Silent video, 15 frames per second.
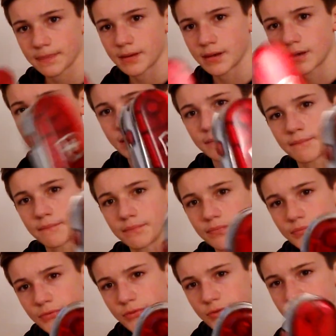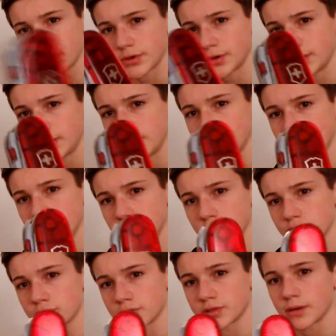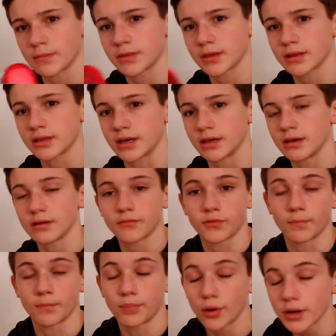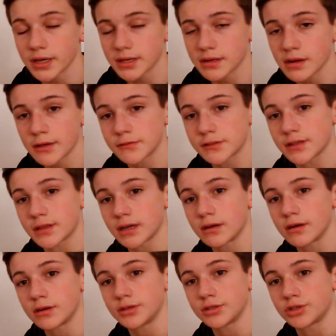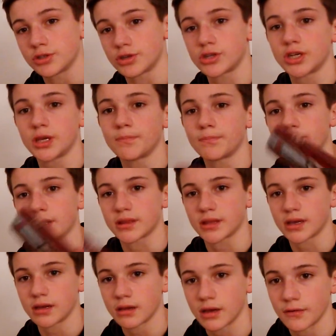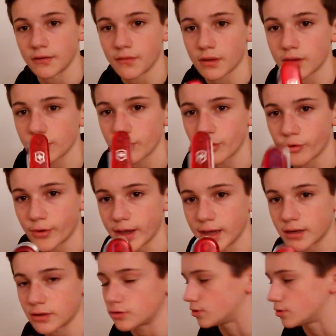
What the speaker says: 30 euros or something. For pocket knives, they aren't too cheap, but they have a great